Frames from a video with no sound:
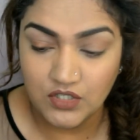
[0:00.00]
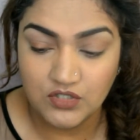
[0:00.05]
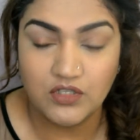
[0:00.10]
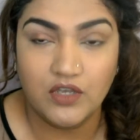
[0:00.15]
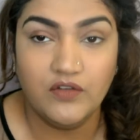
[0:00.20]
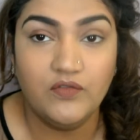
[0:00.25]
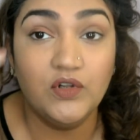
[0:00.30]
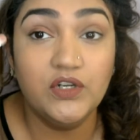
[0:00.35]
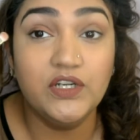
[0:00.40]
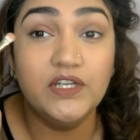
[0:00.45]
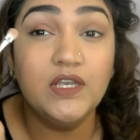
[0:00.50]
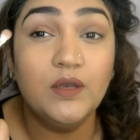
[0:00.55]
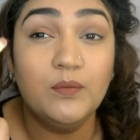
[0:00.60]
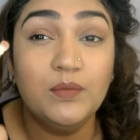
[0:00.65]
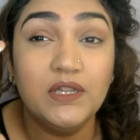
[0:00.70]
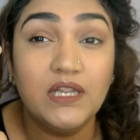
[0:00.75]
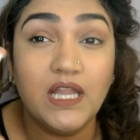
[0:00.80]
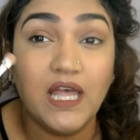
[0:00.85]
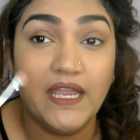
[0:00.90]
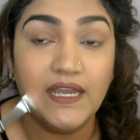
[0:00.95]
So I've already
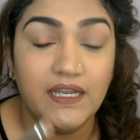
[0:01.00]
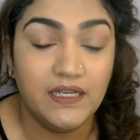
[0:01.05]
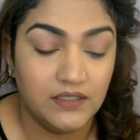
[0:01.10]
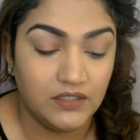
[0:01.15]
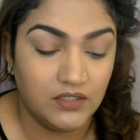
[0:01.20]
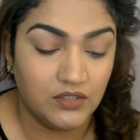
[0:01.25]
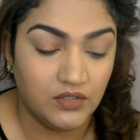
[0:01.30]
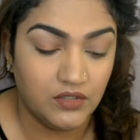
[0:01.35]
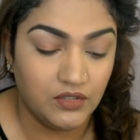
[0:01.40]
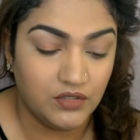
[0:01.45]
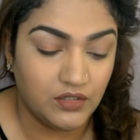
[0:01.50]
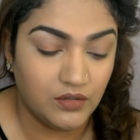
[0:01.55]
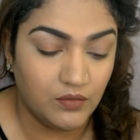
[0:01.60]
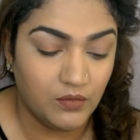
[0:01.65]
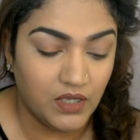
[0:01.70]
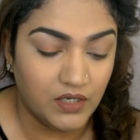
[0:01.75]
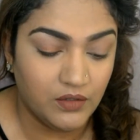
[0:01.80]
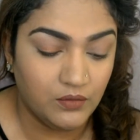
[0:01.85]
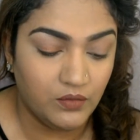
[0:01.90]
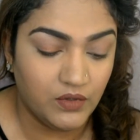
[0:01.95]
applied the
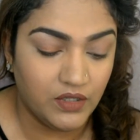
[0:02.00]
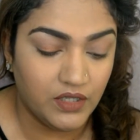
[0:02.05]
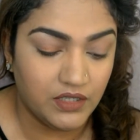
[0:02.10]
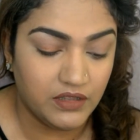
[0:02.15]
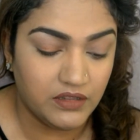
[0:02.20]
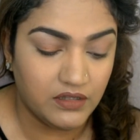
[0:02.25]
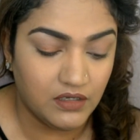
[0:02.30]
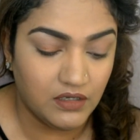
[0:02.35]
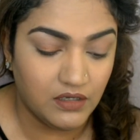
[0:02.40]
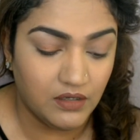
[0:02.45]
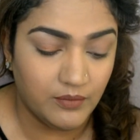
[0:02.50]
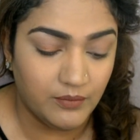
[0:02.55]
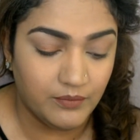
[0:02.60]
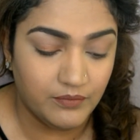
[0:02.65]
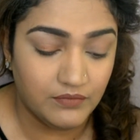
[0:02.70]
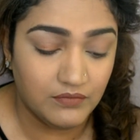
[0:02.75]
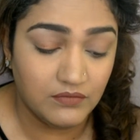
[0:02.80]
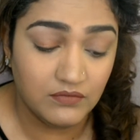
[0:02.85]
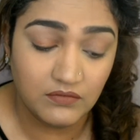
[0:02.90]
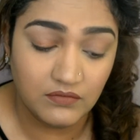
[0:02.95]
one with
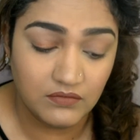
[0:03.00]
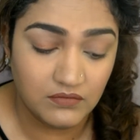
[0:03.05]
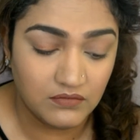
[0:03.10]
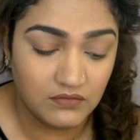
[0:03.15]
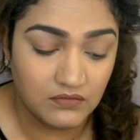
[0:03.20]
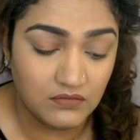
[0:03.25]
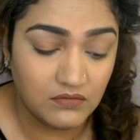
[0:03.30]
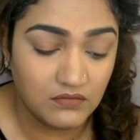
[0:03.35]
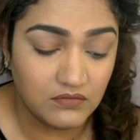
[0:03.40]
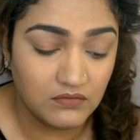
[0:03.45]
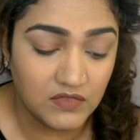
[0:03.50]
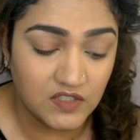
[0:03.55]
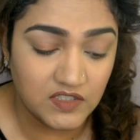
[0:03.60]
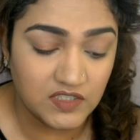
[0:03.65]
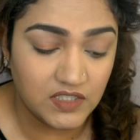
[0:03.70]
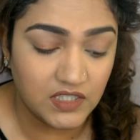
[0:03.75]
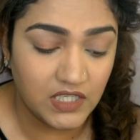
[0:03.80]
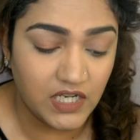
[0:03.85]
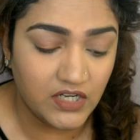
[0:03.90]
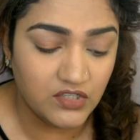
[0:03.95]

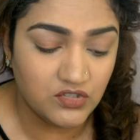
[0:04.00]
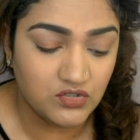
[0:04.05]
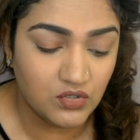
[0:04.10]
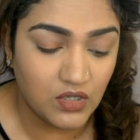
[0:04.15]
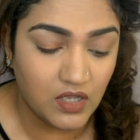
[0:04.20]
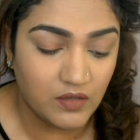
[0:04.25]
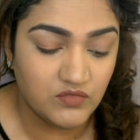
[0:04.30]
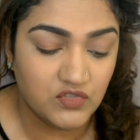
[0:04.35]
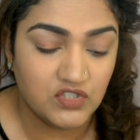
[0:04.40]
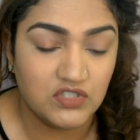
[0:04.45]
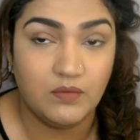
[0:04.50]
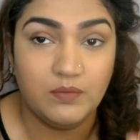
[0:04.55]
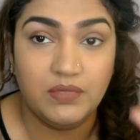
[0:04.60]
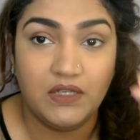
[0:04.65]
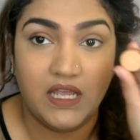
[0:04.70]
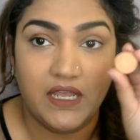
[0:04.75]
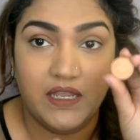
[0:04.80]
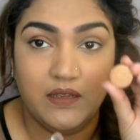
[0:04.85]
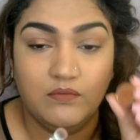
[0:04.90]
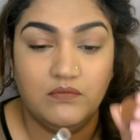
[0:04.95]
Miss Claire, so I'm just
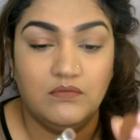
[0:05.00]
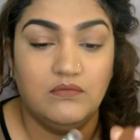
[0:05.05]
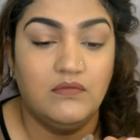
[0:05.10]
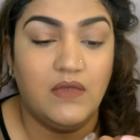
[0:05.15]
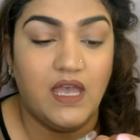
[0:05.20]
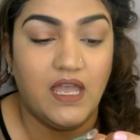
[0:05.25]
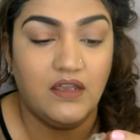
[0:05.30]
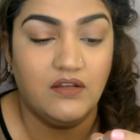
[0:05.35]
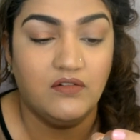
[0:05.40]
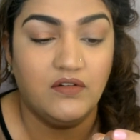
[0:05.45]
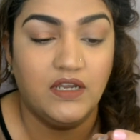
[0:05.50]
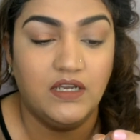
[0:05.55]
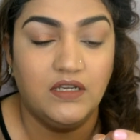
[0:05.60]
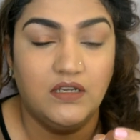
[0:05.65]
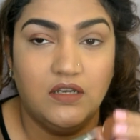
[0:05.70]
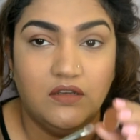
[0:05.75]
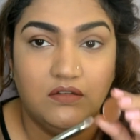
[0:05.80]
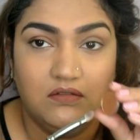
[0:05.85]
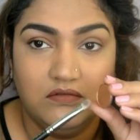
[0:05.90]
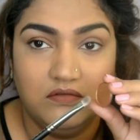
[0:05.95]
applying MAC right
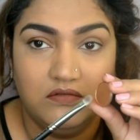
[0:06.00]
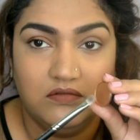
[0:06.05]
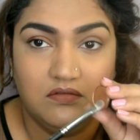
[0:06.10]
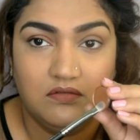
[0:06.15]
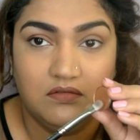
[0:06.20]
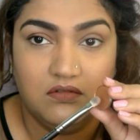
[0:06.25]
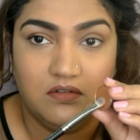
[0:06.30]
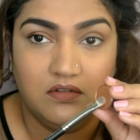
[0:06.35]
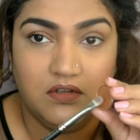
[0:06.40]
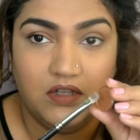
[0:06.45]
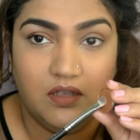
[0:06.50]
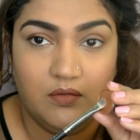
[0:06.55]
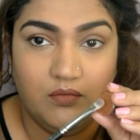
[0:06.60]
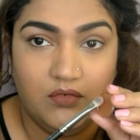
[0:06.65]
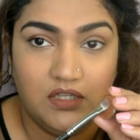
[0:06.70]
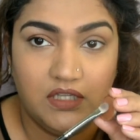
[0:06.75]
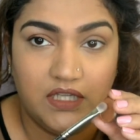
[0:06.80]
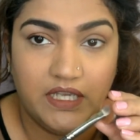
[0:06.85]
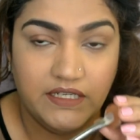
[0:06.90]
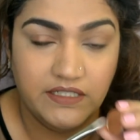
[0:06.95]
now,
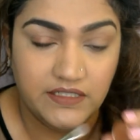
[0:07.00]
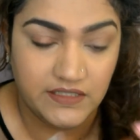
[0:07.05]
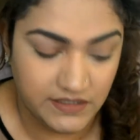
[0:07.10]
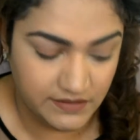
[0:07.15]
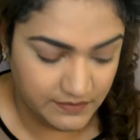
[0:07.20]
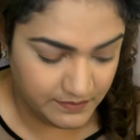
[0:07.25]
Amber Lights.